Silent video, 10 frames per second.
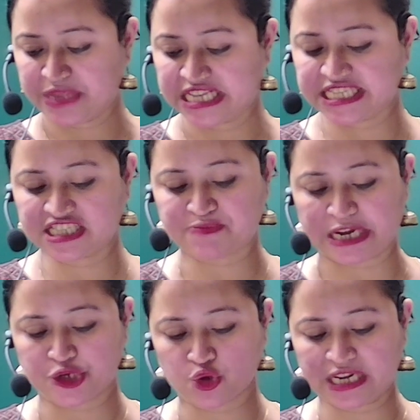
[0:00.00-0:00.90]
Since
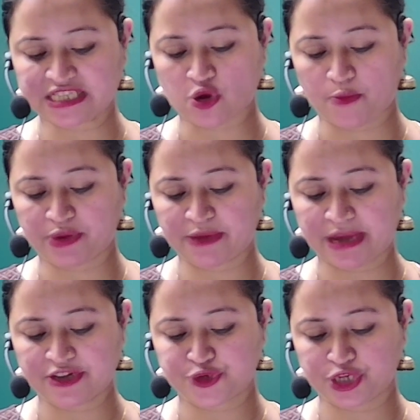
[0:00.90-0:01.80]
petrol is
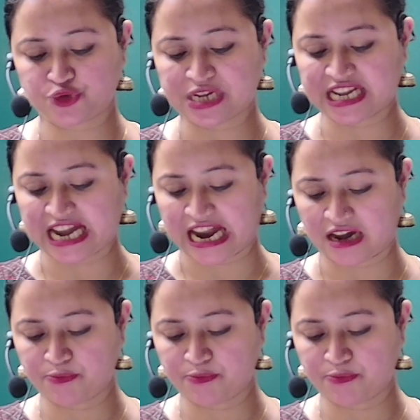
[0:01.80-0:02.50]
complementary to the car,